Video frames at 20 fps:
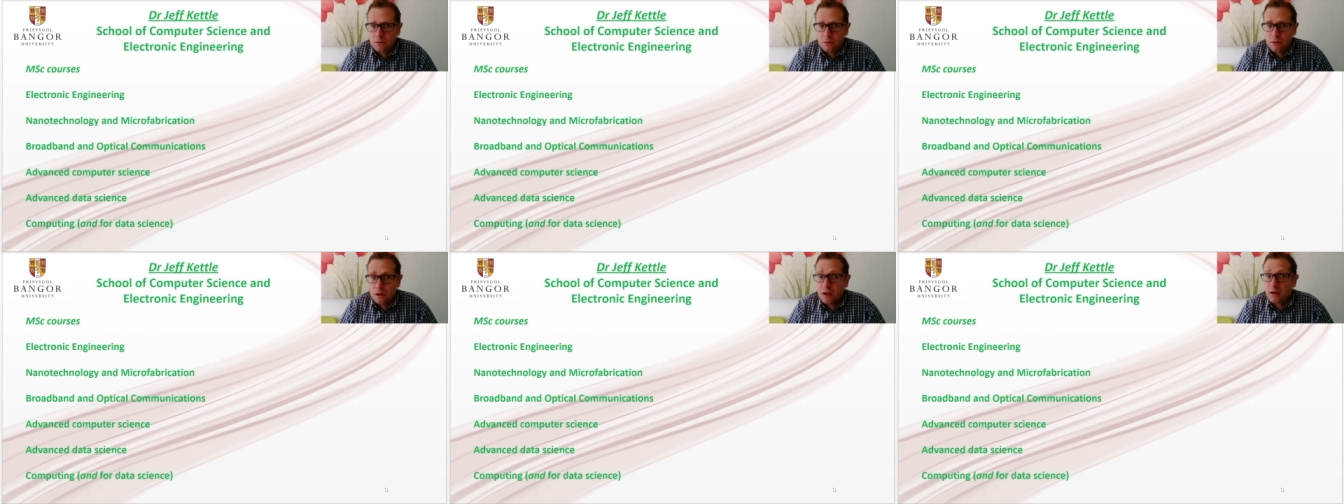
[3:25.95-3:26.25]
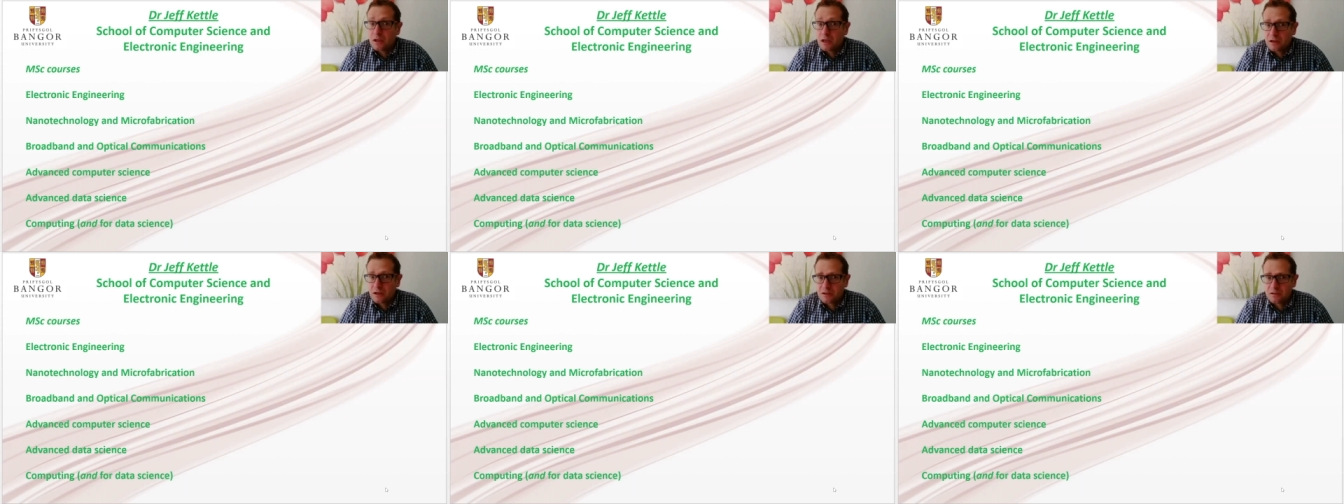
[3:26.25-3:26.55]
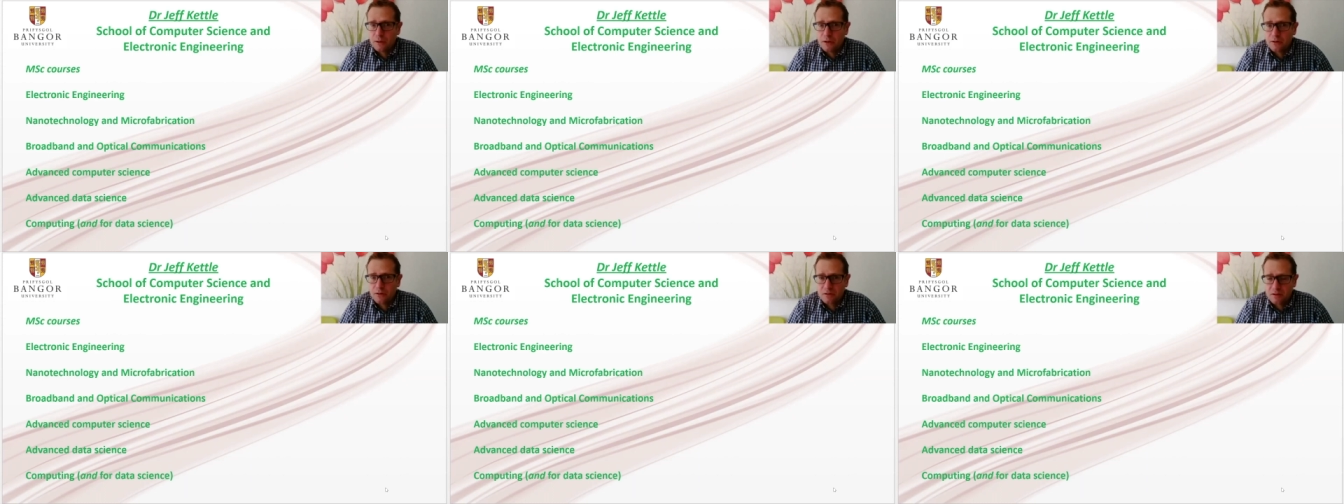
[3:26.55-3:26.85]
learning
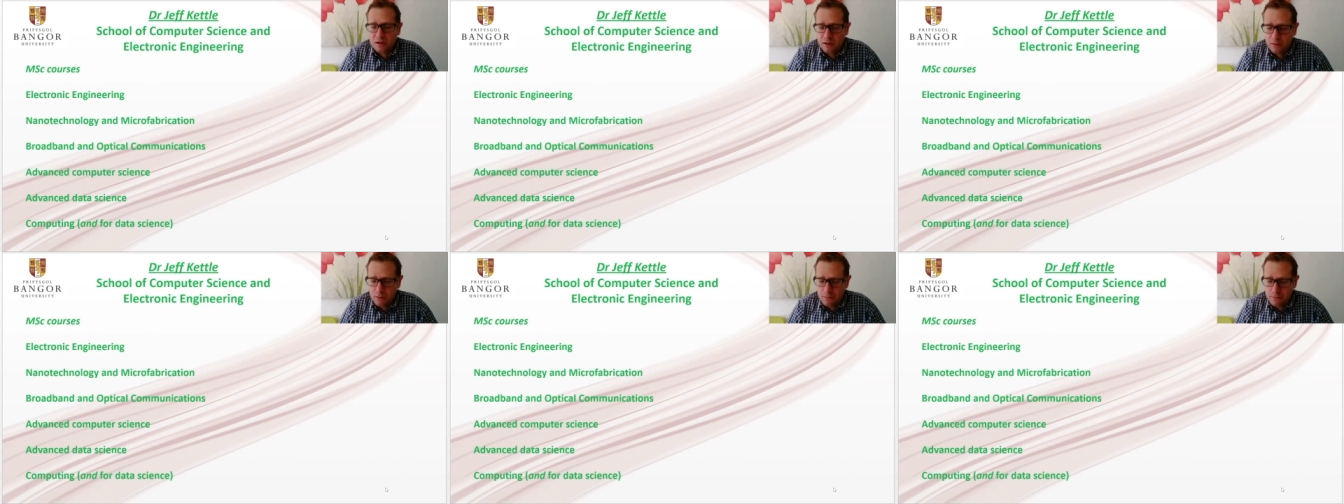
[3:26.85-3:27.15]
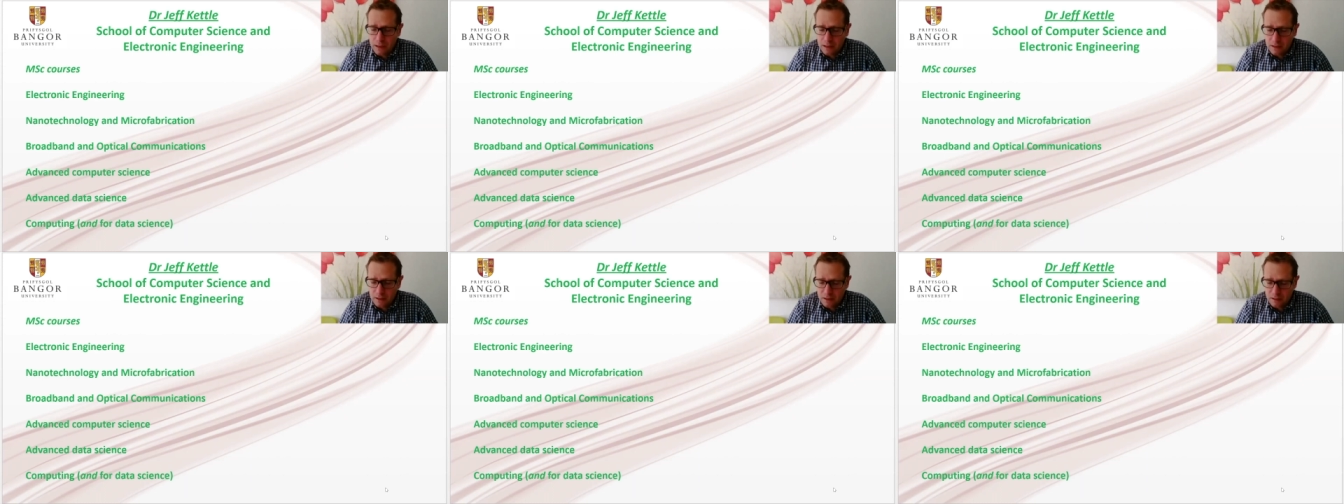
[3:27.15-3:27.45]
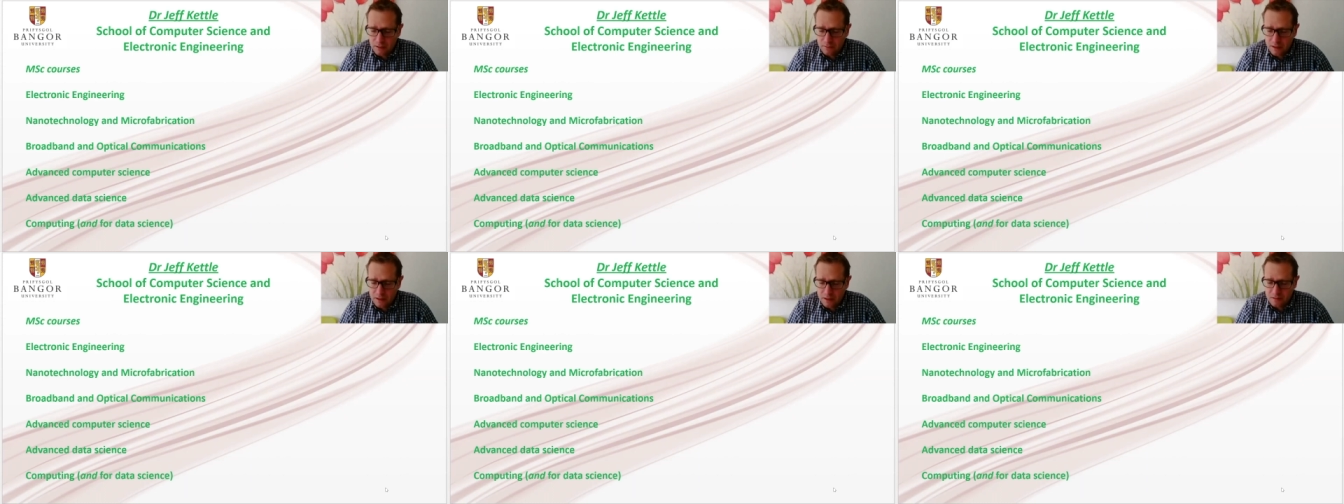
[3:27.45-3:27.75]
experience here in Bangor
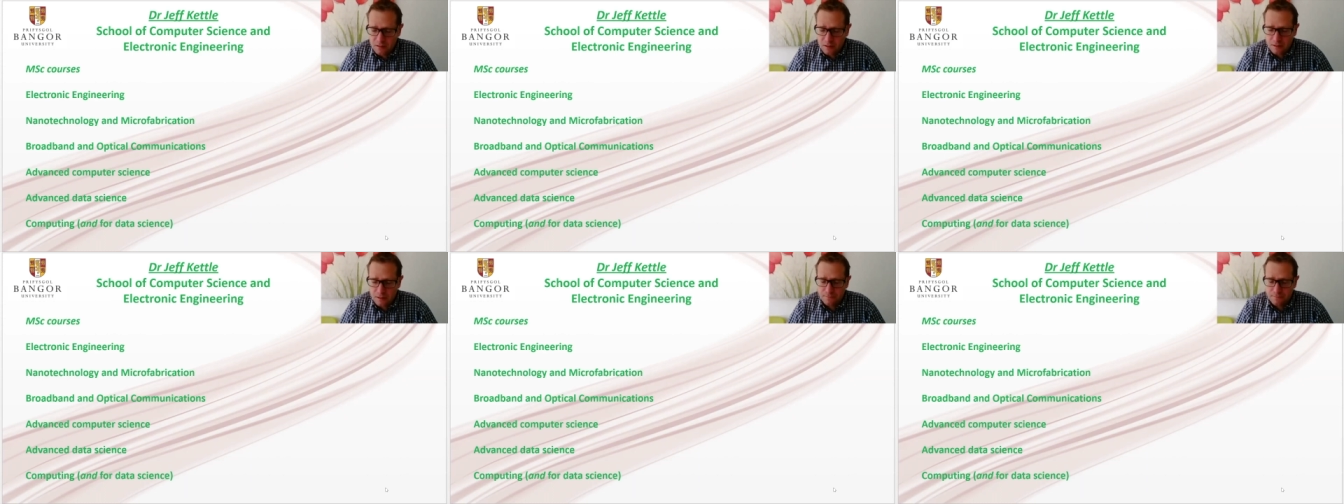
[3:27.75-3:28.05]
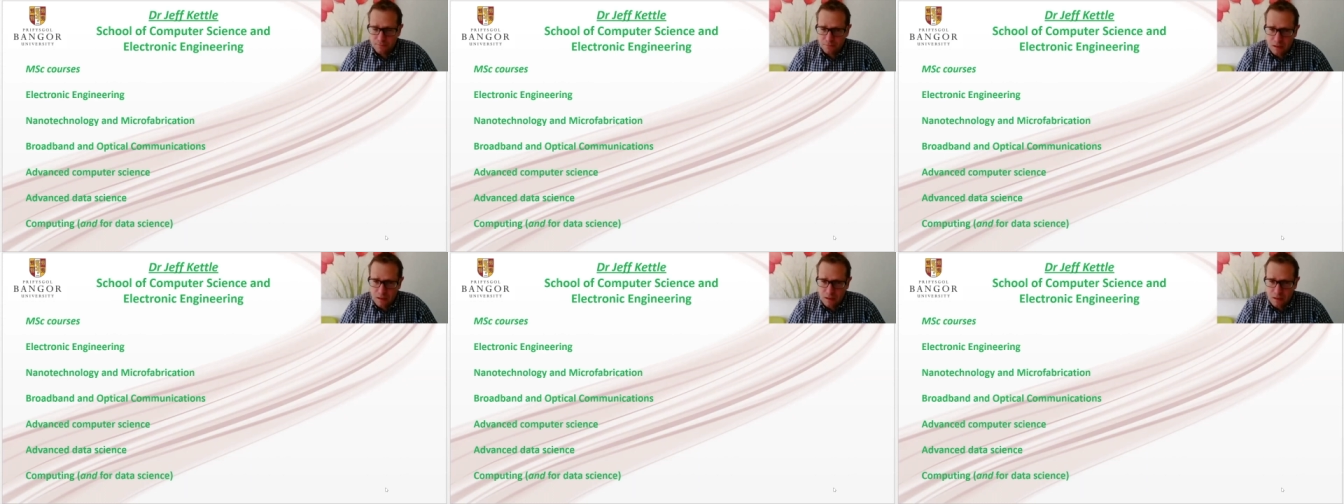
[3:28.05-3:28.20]
University.